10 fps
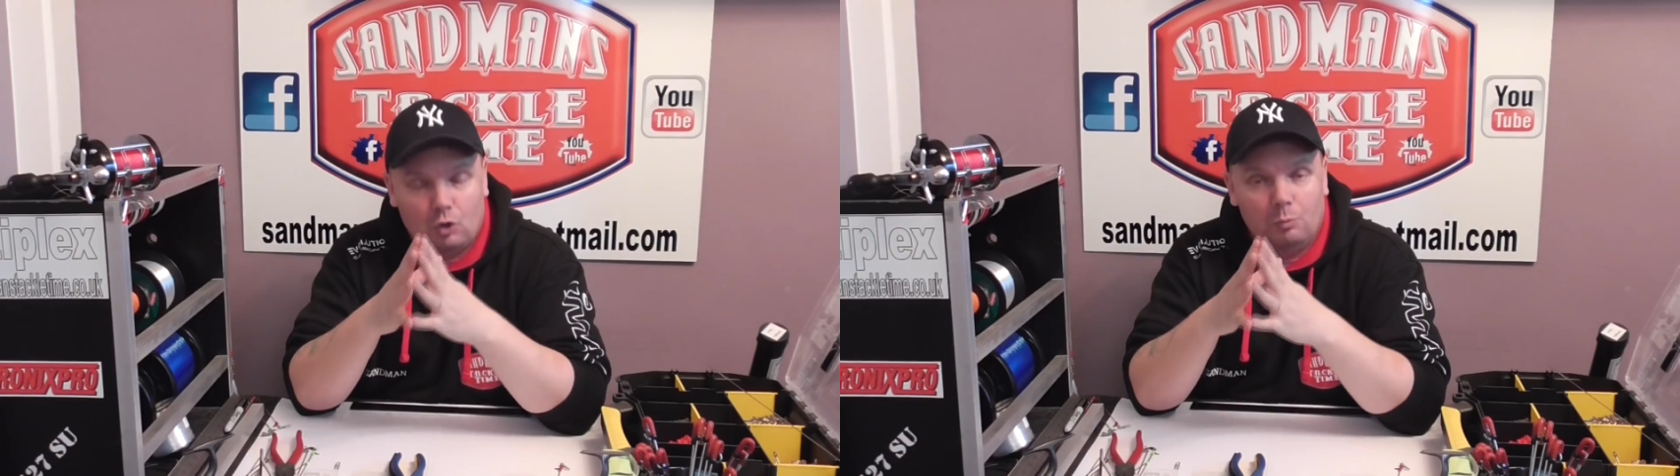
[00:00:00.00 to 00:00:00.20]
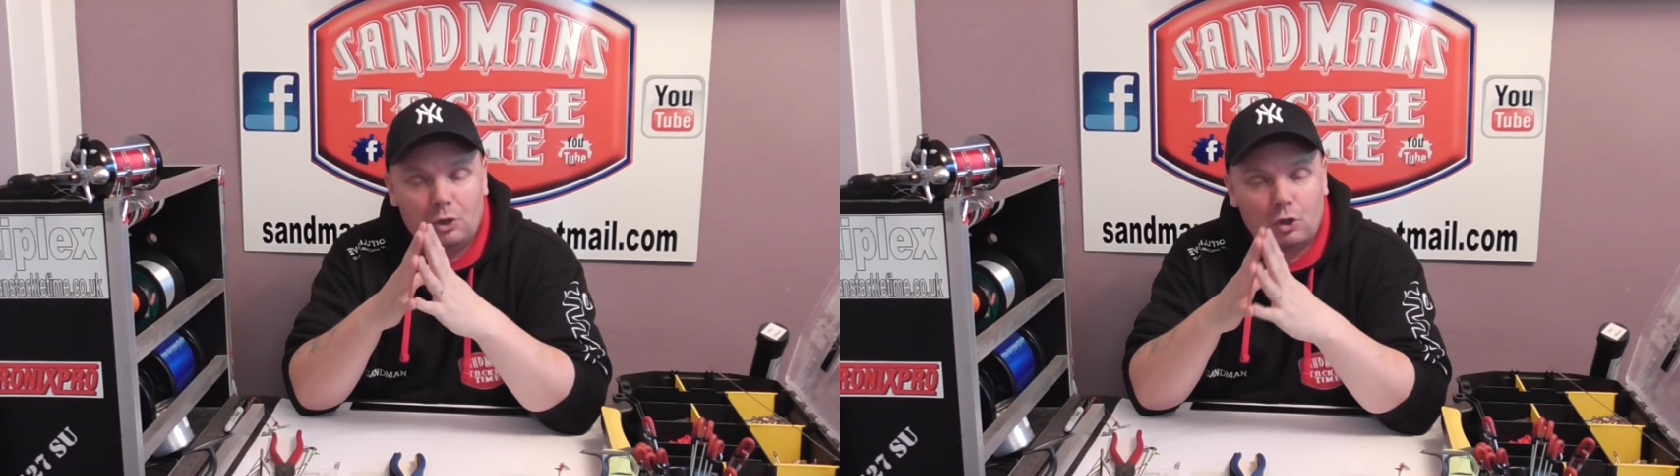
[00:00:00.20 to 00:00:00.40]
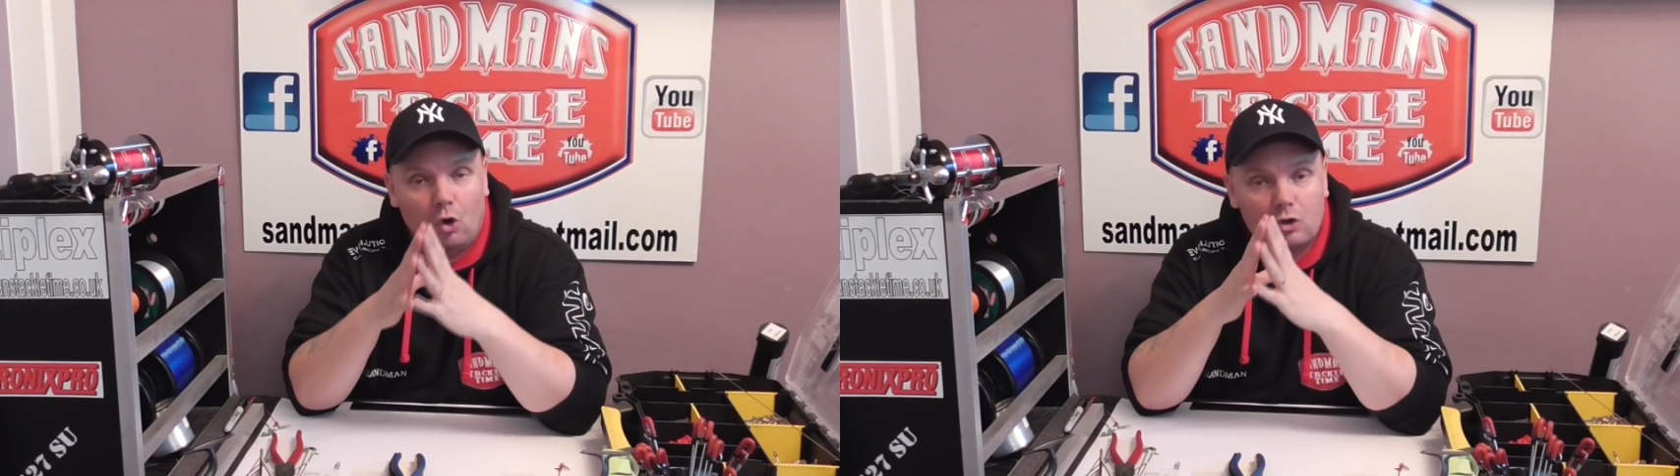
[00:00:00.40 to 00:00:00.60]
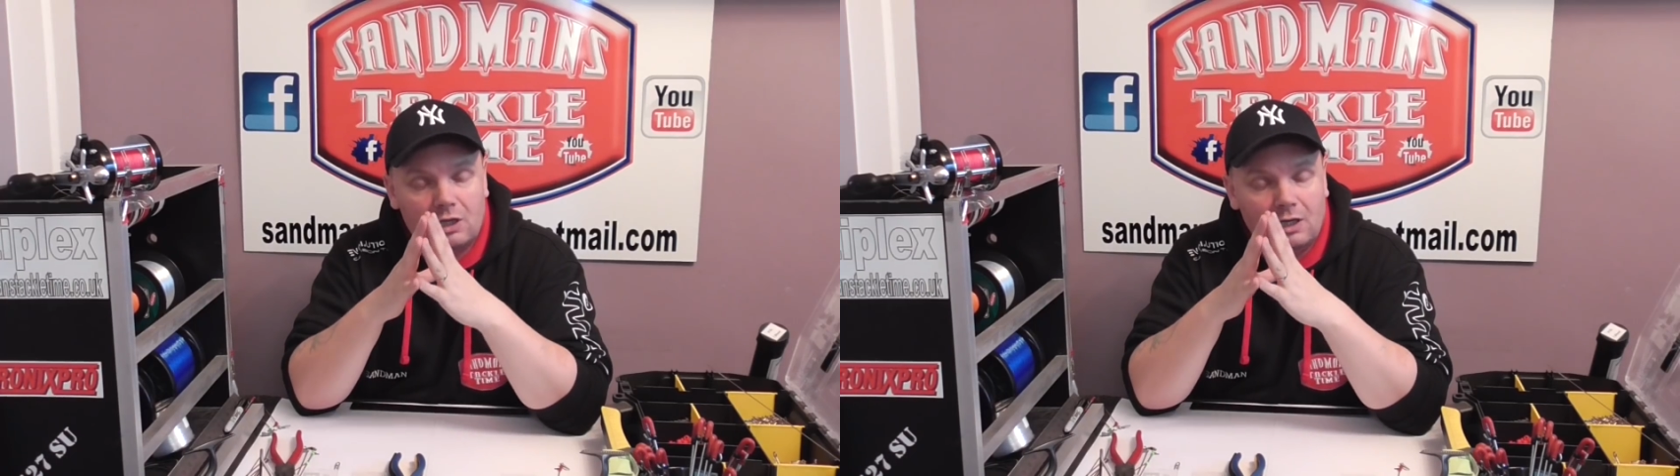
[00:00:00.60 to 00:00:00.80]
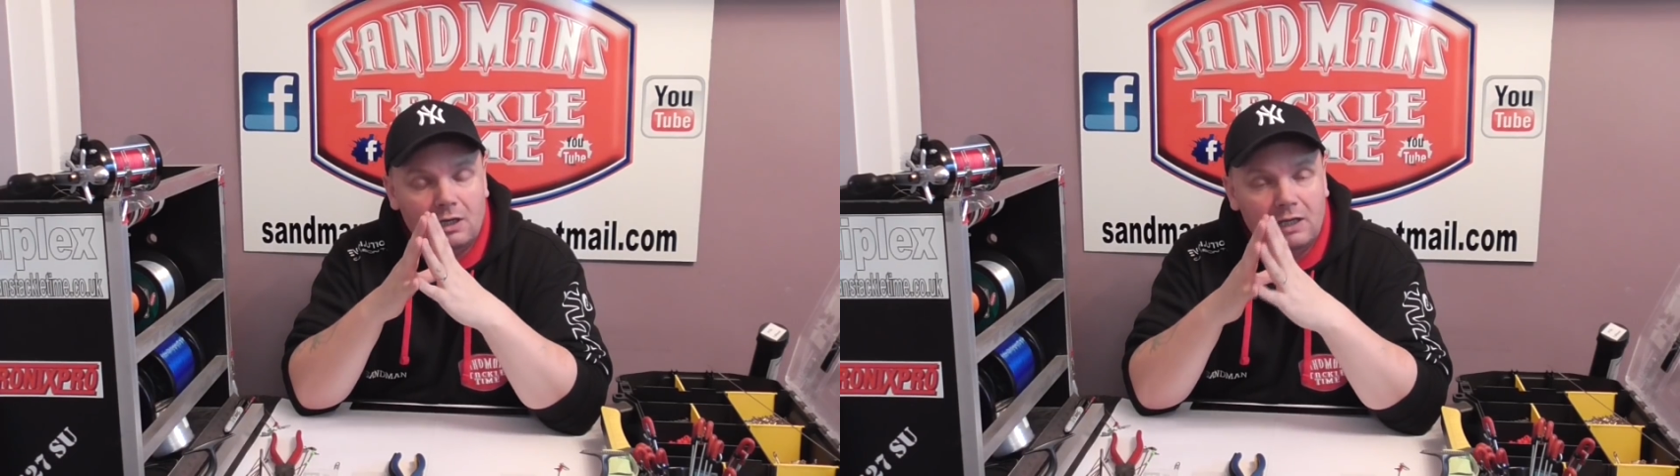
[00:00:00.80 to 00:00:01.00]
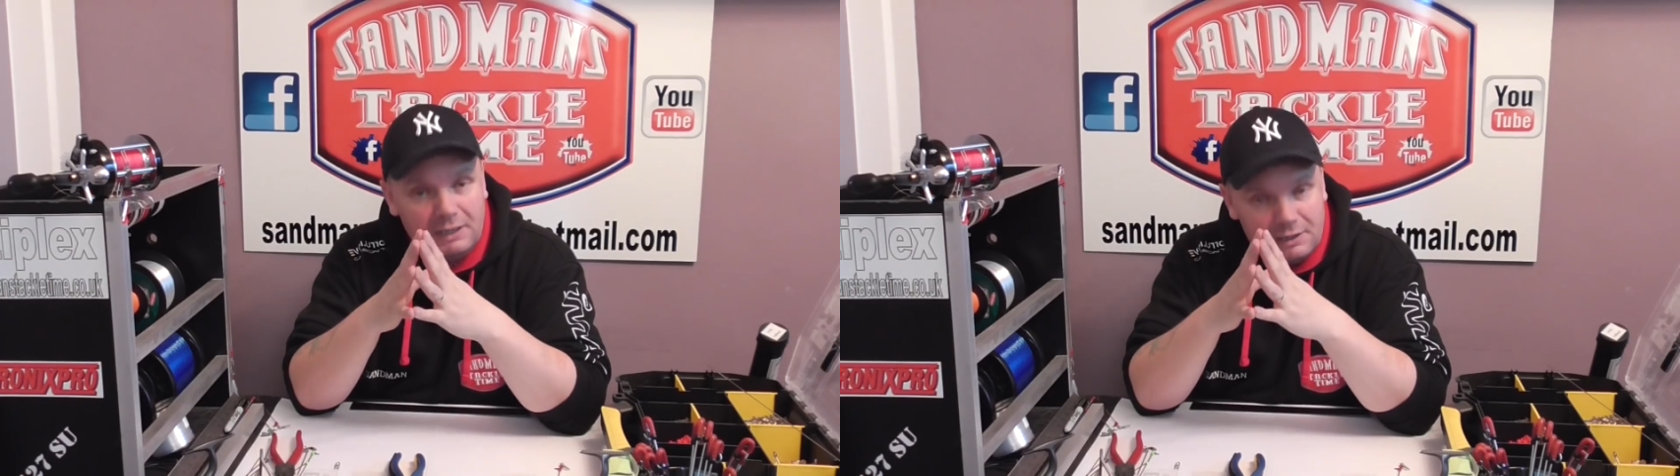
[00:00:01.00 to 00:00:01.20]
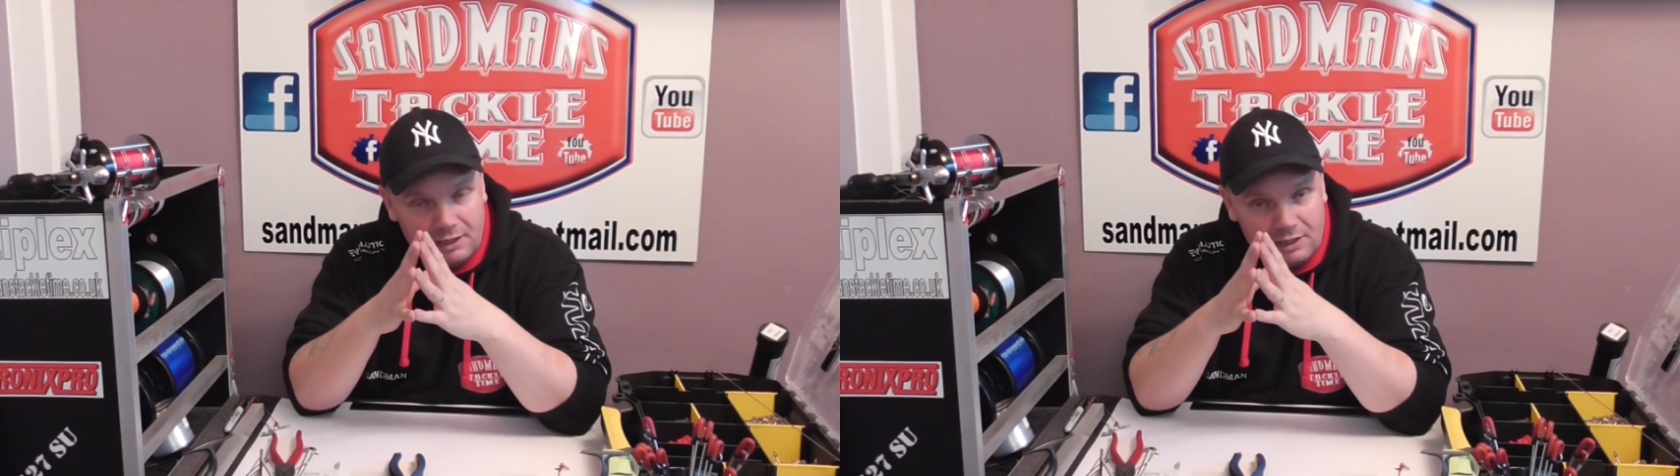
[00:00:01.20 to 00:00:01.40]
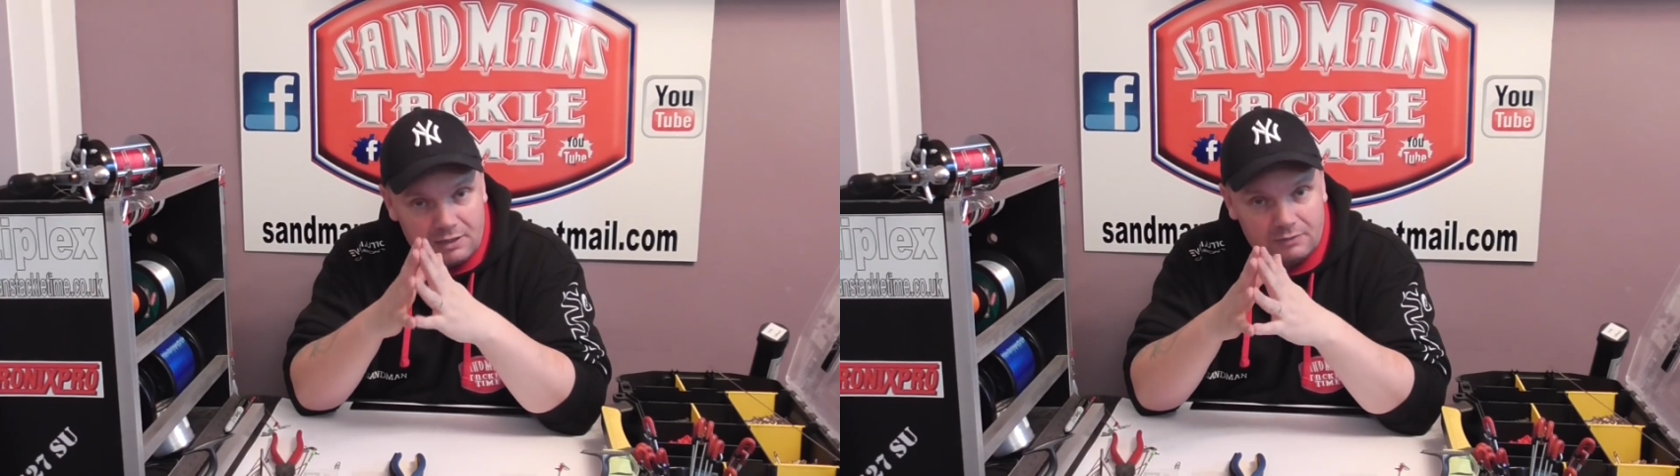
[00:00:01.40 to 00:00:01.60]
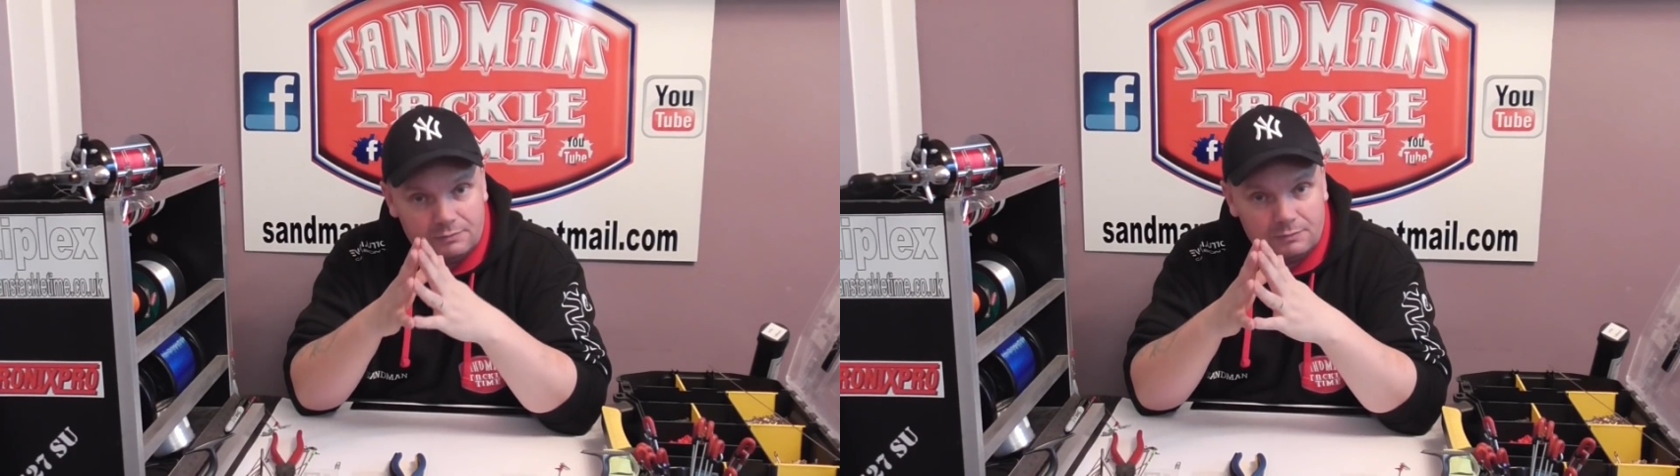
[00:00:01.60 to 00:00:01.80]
a company called Laingate.